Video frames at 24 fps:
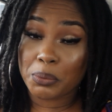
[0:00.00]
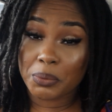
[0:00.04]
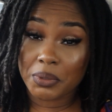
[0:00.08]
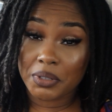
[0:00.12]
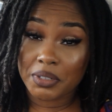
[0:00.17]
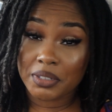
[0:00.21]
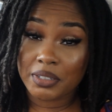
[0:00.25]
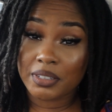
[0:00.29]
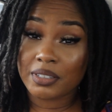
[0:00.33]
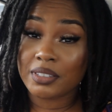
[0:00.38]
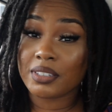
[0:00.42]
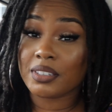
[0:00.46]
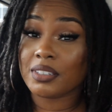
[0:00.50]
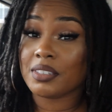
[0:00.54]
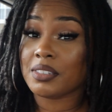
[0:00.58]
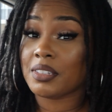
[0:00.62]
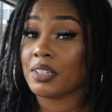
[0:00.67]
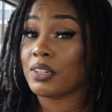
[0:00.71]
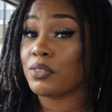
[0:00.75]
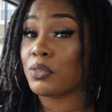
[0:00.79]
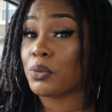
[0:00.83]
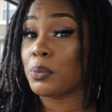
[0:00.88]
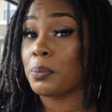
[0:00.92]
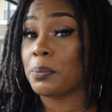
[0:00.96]
weeks,
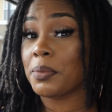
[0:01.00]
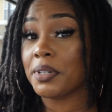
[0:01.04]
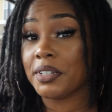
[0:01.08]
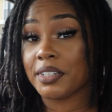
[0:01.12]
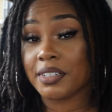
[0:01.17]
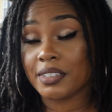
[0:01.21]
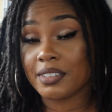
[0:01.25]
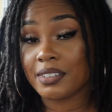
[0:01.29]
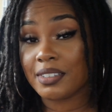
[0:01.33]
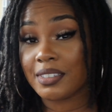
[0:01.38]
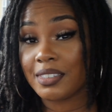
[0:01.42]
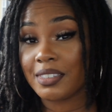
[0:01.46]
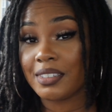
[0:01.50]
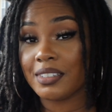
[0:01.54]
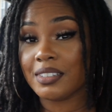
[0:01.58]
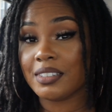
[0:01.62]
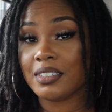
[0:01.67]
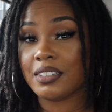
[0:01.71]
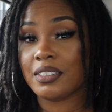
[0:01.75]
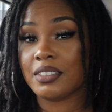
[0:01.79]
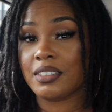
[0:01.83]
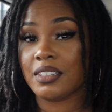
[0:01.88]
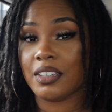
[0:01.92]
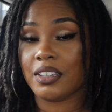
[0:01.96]
several months
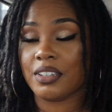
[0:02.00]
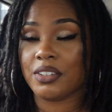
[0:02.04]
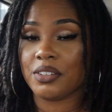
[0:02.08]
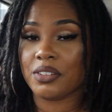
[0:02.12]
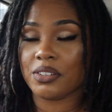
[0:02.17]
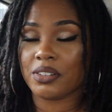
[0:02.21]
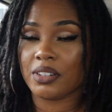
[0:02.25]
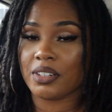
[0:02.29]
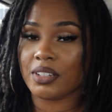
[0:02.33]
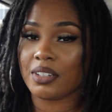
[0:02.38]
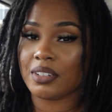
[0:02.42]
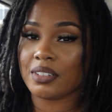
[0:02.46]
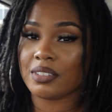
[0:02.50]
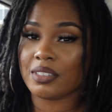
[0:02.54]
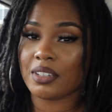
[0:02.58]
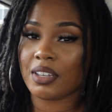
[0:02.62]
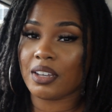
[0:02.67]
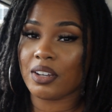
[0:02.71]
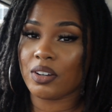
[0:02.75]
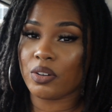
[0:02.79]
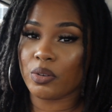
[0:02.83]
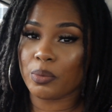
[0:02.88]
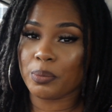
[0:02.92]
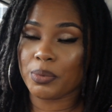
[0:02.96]
to take your locks
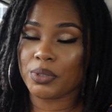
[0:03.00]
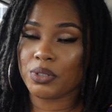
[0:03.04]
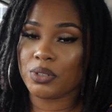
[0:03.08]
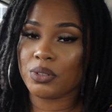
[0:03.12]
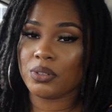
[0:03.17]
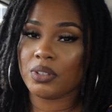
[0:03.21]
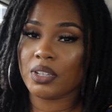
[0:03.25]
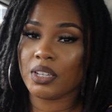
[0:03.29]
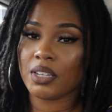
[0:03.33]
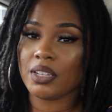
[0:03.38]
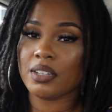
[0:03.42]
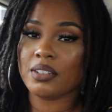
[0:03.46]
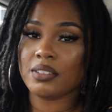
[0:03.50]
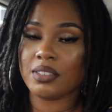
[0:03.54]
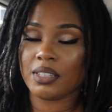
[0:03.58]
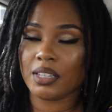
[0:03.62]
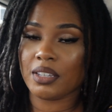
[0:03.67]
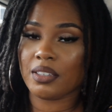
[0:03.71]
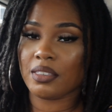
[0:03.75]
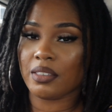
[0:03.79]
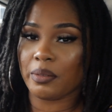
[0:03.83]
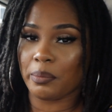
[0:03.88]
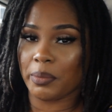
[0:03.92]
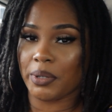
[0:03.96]
out, but you can
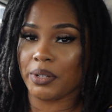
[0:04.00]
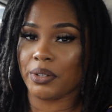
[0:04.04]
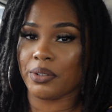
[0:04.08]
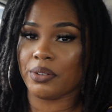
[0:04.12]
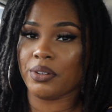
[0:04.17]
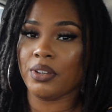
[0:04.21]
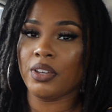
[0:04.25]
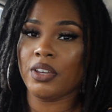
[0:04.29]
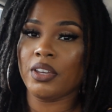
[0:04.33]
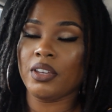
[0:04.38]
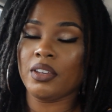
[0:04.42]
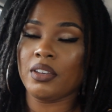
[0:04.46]
take them out.